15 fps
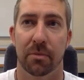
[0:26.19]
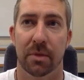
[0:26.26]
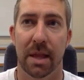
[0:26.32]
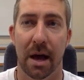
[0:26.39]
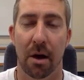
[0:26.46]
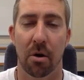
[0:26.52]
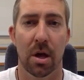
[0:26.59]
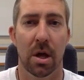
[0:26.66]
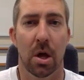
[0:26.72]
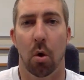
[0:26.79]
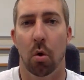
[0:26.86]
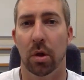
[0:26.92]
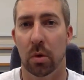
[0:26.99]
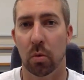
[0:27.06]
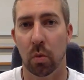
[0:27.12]
Now,
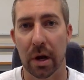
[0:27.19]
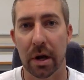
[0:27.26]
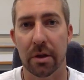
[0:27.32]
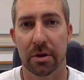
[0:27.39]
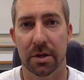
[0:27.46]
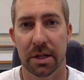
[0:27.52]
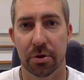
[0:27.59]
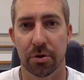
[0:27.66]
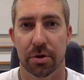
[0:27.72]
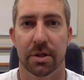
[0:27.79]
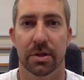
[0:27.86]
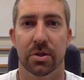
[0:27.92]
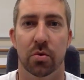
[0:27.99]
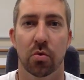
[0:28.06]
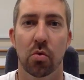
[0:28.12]
only one other teacher at
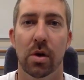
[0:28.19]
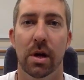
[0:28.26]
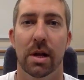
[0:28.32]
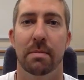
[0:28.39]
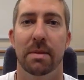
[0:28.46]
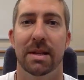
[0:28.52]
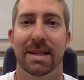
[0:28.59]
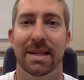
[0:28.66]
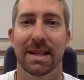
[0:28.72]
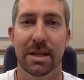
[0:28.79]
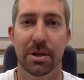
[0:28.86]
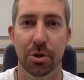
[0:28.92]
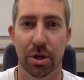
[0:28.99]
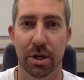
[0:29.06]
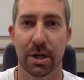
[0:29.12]
the school had been
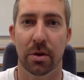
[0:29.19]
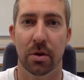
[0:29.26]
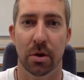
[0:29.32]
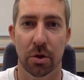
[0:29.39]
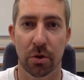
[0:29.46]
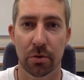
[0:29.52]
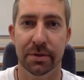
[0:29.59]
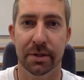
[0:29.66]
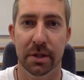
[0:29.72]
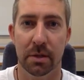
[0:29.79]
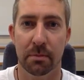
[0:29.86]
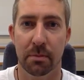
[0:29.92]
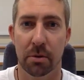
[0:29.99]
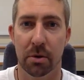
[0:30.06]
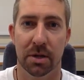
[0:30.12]
teaching using the
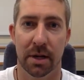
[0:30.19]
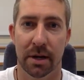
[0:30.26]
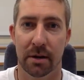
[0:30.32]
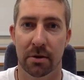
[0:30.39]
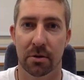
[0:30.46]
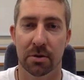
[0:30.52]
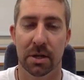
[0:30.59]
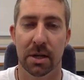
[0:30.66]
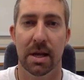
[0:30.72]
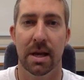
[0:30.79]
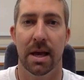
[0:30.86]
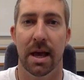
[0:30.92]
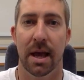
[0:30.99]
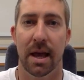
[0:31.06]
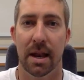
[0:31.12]
bows and arrows,
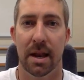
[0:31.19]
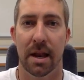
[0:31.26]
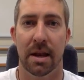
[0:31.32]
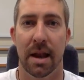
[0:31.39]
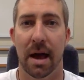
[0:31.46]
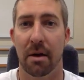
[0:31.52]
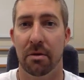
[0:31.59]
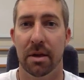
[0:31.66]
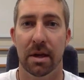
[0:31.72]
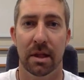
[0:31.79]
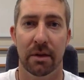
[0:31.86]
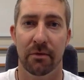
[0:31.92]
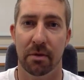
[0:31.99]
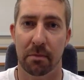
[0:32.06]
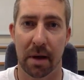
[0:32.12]
and now they
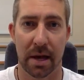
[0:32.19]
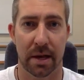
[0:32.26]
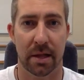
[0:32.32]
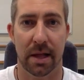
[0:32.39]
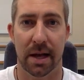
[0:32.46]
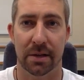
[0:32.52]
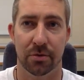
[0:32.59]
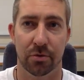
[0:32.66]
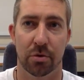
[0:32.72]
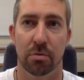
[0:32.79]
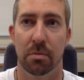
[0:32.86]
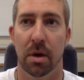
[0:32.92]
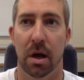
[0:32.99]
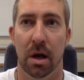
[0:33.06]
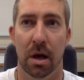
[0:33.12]
live in my
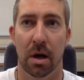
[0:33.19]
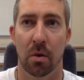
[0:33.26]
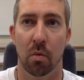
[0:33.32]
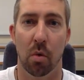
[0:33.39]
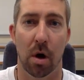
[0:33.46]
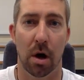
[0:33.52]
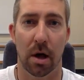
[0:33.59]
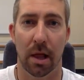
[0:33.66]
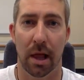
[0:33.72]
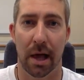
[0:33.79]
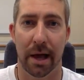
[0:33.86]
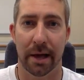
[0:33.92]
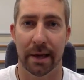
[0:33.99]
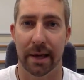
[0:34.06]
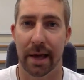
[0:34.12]
classroom while
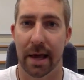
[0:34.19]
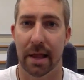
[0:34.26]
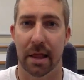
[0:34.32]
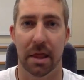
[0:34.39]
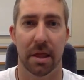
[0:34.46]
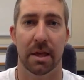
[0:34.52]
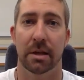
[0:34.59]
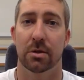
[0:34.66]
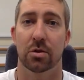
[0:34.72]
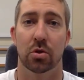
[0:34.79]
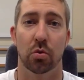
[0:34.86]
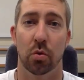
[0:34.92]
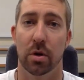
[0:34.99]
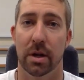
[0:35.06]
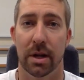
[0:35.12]
I get things
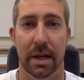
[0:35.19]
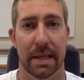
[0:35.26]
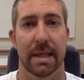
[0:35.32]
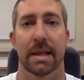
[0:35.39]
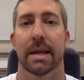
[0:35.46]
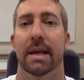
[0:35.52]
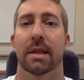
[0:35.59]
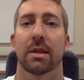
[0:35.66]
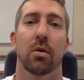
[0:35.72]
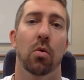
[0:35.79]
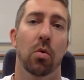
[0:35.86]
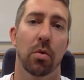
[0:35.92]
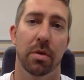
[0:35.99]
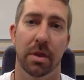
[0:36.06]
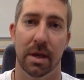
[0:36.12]
sorted and get the
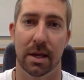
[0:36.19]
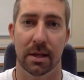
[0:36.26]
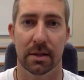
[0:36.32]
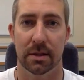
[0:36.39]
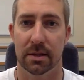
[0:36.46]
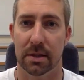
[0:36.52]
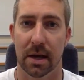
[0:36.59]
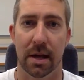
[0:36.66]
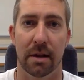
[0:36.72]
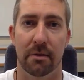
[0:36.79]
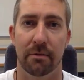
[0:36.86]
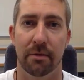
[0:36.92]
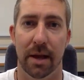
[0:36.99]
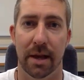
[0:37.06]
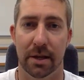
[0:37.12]
whole things kind
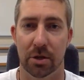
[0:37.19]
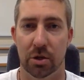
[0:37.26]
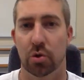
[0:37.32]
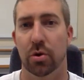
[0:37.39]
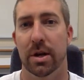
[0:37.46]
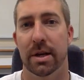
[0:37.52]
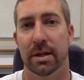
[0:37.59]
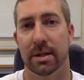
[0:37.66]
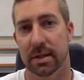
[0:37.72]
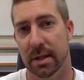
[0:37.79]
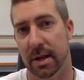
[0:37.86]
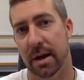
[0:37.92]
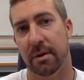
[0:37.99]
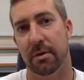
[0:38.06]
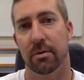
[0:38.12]
of like strings
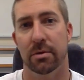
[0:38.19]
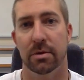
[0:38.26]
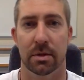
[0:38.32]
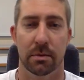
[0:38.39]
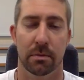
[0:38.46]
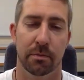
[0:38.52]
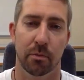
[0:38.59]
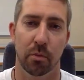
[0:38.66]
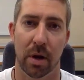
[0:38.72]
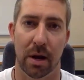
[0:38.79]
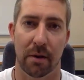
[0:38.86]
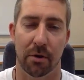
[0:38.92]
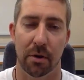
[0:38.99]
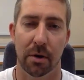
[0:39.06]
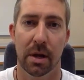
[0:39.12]
and arrows and
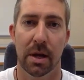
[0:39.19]
whatever.